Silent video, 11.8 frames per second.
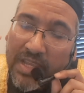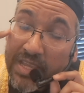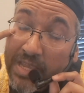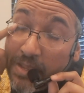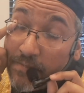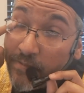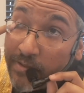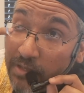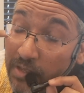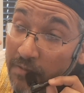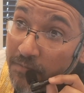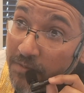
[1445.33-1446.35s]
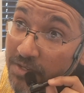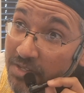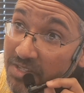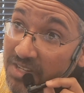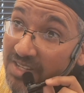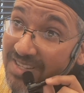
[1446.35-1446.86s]
even if
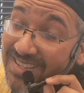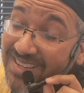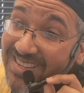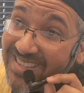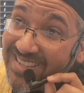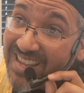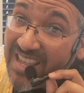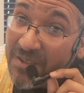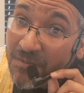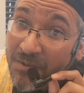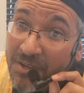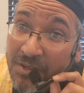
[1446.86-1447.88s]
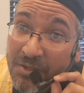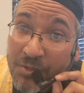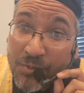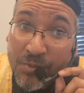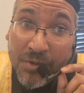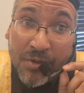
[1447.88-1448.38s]
it's just slavery
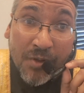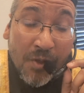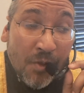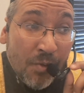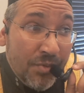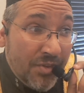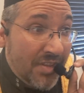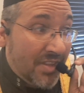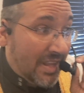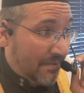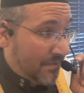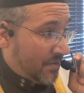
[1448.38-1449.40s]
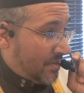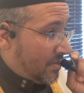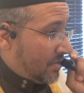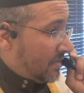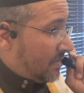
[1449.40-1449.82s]
to their own nafs.